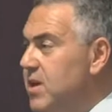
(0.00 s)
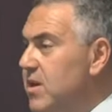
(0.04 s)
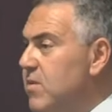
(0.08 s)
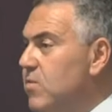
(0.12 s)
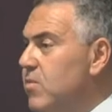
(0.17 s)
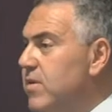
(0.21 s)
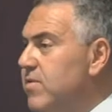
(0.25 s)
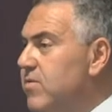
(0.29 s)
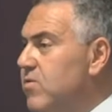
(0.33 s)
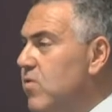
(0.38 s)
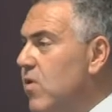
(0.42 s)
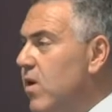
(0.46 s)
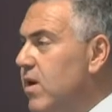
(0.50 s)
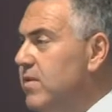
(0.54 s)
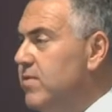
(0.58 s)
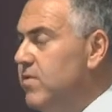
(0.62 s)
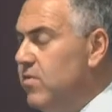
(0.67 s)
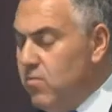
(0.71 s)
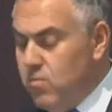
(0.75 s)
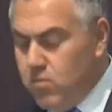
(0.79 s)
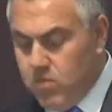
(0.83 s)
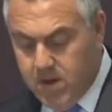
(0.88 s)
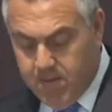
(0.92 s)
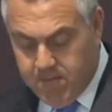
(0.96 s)
year, we've tried
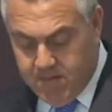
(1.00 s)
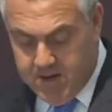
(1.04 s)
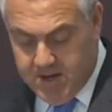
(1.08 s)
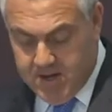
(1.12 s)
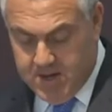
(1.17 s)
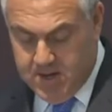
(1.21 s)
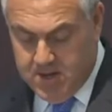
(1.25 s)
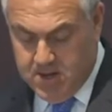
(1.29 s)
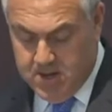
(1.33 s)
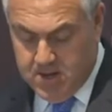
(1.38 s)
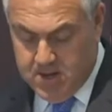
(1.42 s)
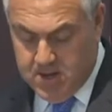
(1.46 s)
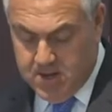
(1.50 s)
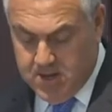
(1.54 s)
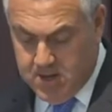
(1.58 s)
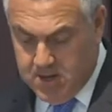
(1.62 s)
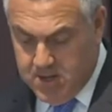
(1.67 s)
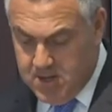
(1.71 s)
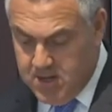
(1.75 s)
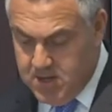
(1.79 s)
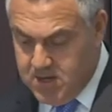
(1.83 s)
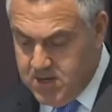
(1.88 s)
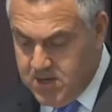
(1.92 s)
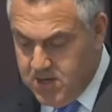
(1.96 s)
to remedy
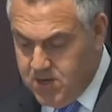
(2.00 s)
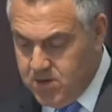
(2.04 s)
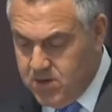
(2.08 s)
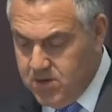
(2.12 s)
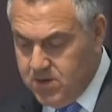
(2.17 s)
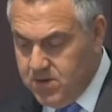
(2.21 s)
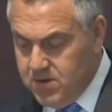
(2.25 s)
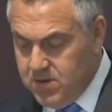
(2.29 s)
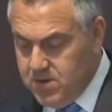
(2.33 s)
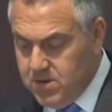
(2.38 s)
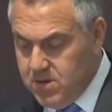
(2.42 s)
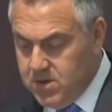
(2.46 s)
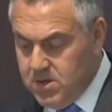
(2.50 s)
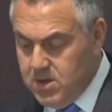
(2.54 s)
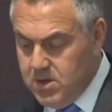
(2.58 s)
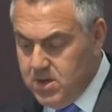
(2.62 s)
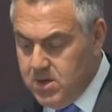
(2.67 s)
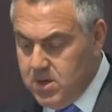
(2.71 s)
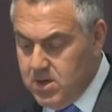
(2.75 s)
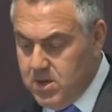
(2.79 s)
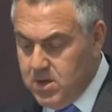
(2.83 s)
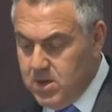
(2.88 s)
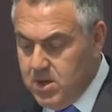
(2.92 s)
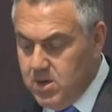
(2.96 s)
these issues.
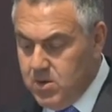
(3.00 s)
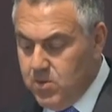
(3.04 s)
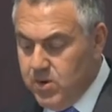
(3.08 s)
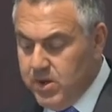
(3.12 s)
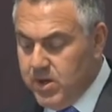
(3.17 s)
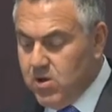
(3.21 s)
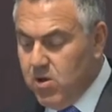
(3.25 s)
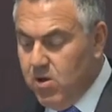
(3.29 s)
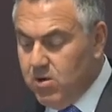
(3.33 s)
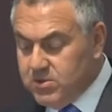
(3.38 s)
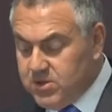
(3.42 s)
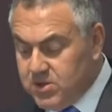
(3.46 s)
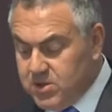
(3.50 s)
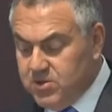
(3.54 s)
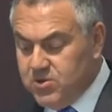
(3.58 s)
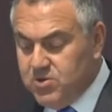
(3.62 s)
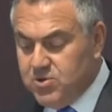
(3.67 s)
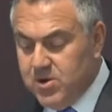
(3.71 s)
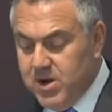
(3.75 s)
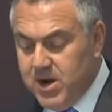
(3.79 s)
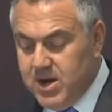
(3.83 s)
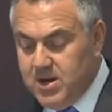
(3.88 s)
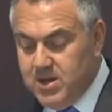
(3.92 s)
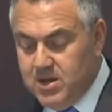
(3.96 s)
We
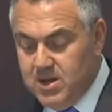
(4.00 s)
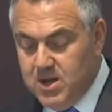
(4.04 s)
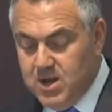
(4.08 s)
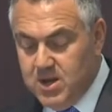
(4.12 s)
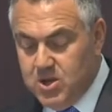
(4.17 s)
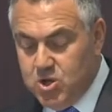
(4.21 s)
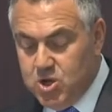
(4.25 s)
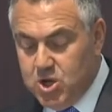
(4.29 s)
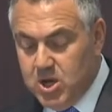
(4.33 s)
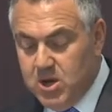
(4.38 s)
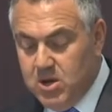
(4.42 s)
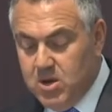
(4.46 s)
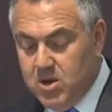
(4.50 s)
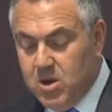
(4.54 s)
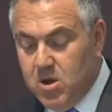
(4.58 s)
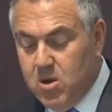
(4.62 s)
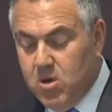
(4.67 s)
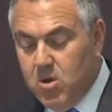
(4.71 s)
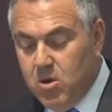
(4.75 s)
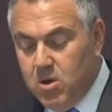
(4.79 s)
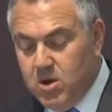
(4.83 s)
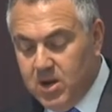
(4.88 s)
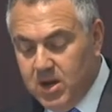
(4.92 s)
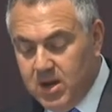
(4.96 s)
concentrated the agenda
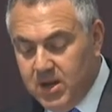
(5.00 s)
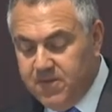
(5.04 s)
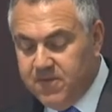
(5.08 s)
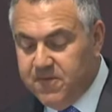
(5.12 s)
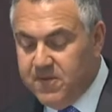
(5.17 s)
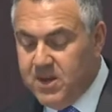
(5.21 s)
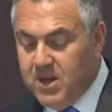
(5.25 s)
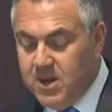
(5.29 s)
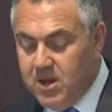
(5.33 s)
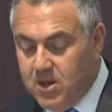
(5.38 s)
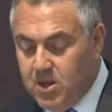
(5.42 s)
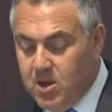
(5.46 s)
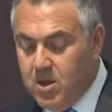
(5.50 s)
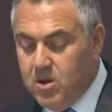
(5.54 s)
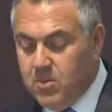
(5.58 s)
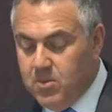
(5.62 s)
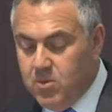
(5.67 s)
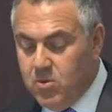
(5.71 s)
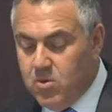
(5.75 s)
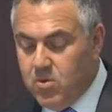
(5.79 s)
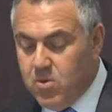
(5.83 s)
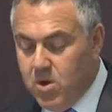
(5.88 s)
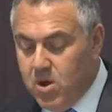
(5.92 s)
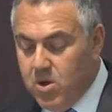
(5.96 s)
on lifting
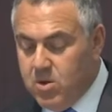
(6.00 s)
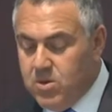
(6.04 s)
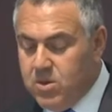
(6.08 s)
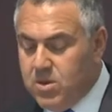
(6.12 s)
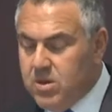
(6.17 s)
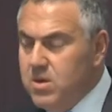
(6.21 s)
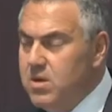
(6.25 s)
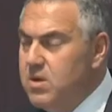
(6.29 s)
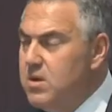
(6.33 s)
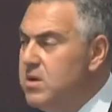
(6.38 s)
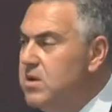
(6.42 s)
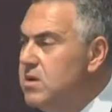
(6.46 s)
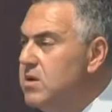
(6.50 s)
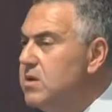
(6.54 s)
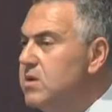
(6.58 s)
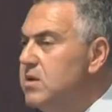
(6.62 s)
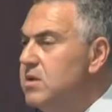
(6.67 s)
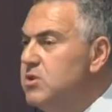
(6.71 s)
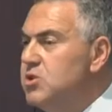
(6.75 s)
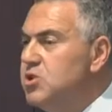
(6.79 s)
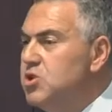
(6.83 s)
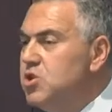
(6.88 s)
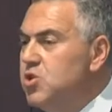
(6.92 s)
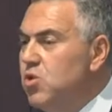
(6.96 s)
global growth
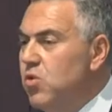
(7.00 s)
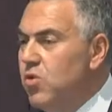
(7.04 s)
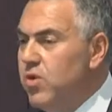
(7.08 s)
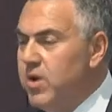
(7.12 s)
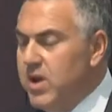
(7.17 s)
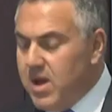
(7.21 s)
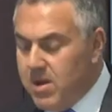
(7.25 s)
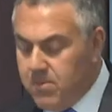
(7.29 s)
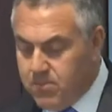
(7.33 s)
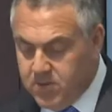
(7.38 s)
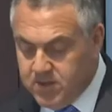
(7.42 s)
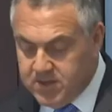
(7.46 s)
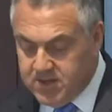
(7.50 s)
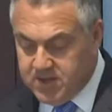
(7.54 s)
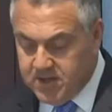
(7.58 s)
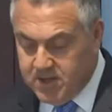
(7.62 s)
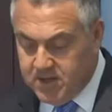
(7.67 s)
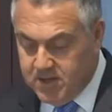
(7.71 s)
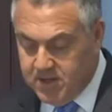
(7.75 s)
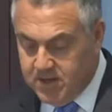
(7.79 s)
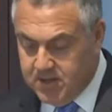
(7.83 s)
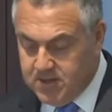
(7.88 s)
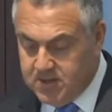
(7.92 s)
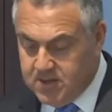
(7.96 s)
and shoring up
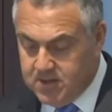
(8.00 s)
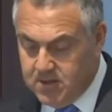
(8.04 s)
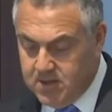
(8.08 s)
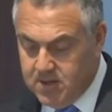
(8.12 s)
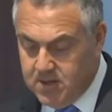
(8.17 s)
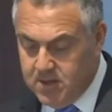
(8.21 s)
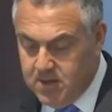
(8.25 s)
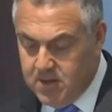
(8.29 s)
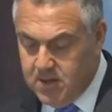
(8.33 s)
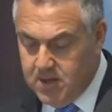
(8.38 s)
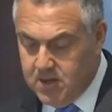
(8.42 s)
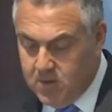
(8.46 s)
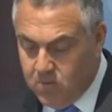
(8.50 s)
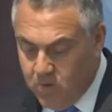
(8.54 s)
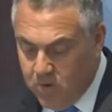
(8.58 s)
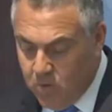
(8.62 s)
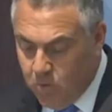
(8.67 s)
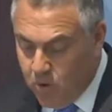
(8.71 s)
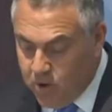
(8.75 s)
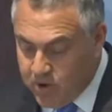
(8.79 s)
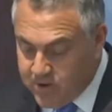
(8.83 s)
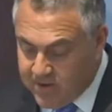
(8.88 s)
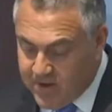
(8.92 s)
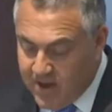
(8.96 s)
resilience. we
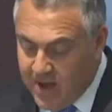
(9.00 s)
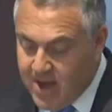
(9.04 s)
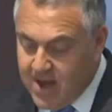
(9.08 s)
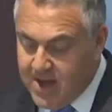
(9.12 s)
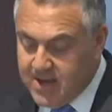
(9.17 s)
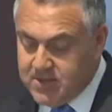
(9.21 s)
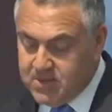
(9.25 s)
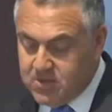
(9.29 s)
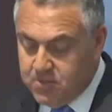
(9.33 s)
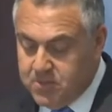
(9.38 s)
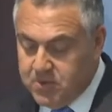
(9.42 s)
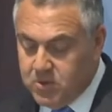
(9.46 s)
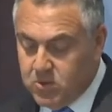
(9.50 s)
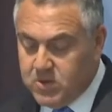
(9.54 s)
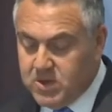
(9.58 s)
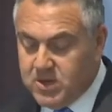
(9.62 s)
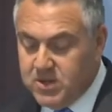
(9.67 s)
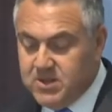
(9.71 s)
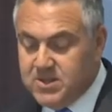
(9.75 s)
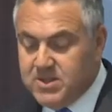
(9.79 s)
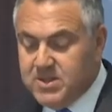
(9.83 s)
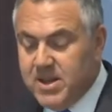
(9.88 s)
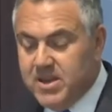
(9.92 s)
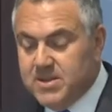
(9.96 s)
worked hard to build
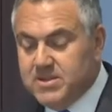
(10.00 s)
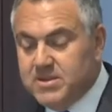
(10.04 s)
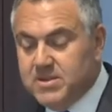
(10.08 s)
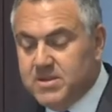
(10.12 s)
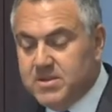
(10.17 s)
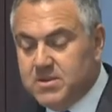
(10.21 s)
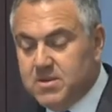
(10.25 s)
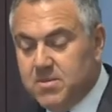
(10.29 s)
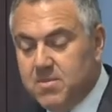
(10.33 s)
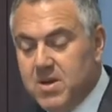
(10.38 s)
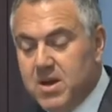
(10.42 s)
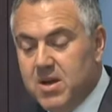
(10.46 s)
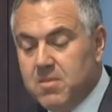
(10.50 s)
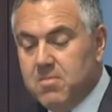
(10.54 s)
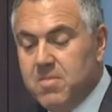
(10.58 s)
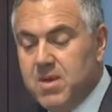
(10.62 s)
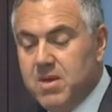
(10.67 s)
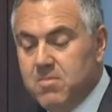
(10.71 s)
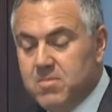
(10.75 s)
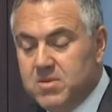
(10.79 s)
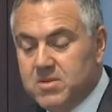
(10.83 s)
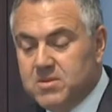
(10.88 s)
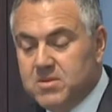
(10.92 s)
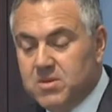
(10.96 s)
consensus among
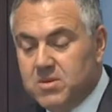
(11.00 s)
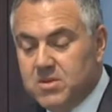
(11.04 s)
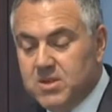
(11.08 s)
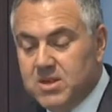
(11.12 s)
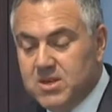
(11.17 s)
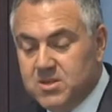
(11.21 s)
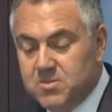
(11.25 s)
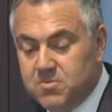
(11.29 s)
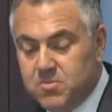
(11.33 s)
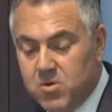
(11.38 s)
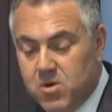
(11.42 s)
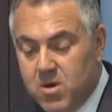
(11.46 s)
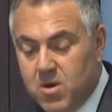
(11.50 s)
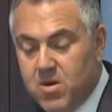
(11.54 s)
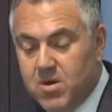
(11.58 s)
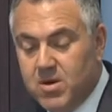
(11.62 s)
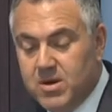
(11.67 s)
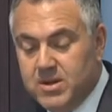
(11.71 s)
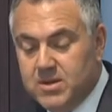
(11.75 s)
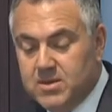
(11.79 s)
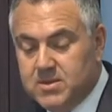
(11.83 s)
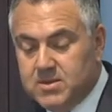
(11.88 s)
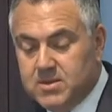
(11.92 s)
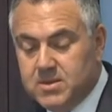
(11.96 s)
members on these
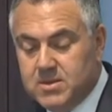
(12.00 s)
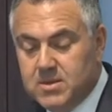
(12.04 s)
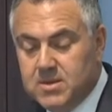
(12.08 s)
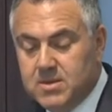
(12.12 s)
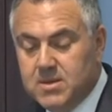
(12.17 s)
priorities.